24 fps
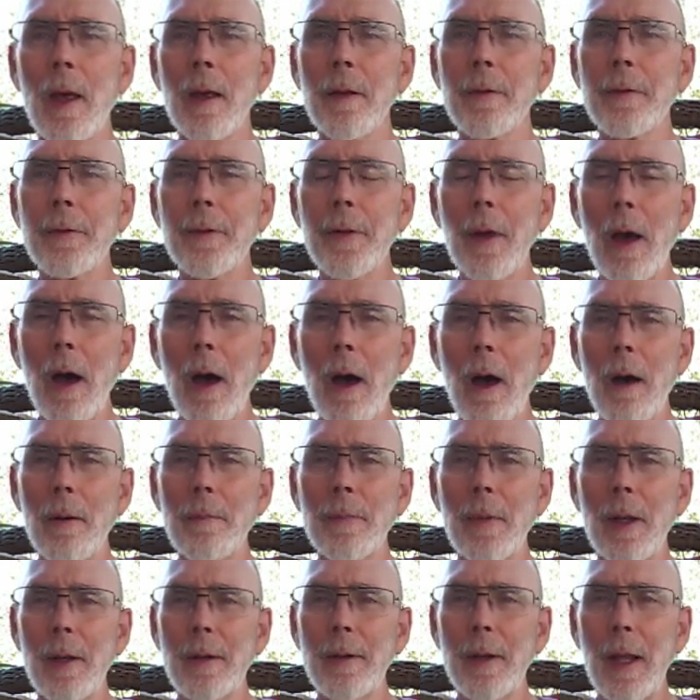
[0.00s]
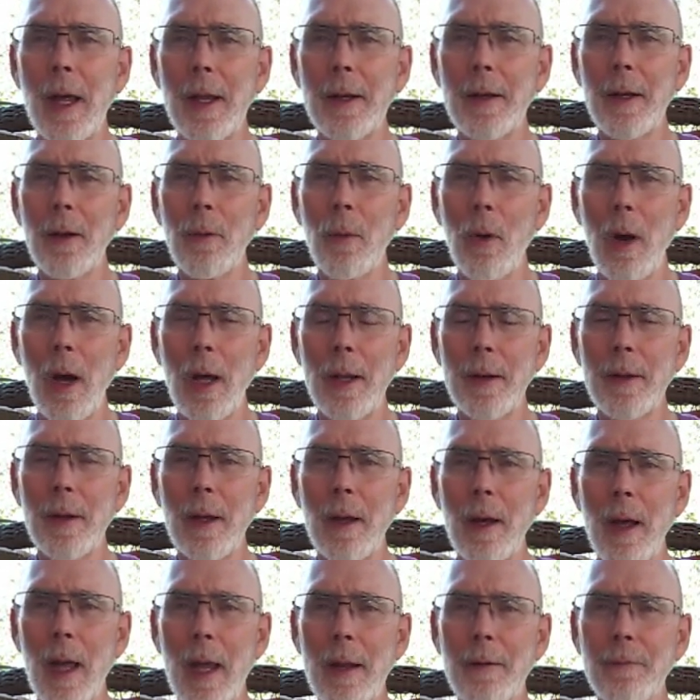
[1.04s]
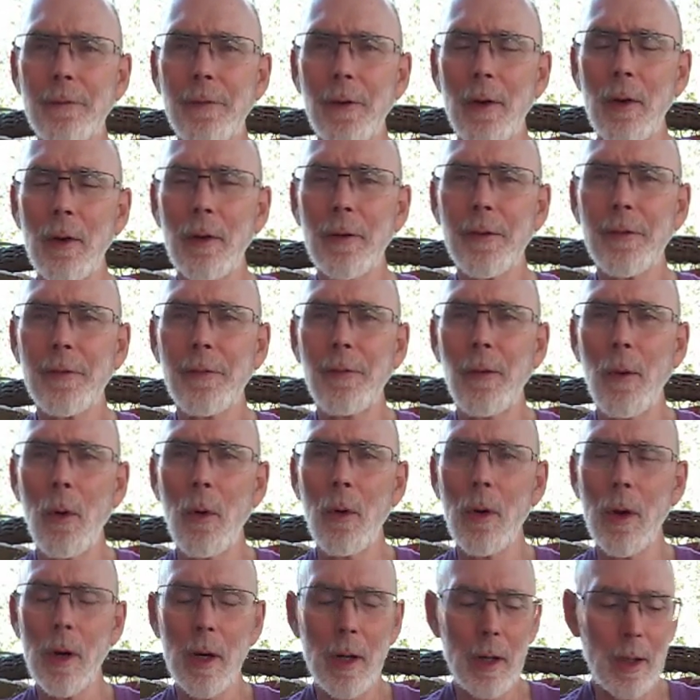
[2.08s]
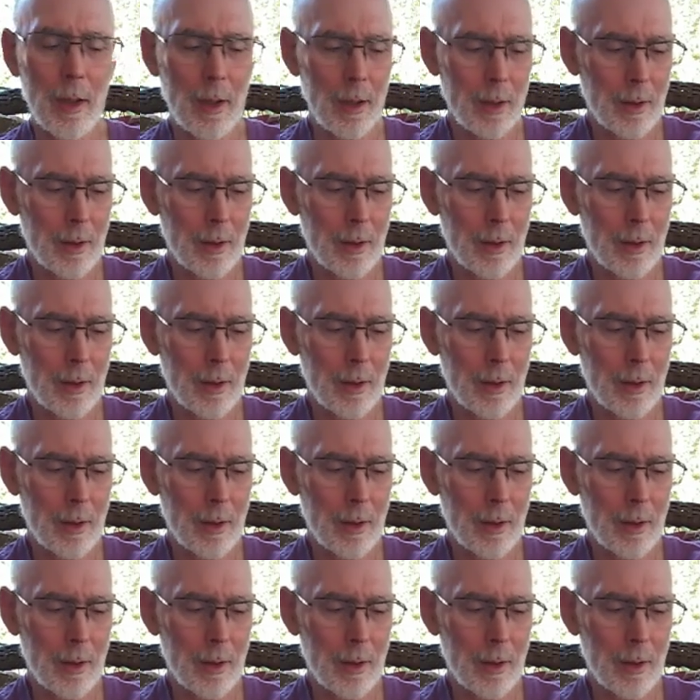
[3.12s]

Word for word: Psalm 91 and verse 4.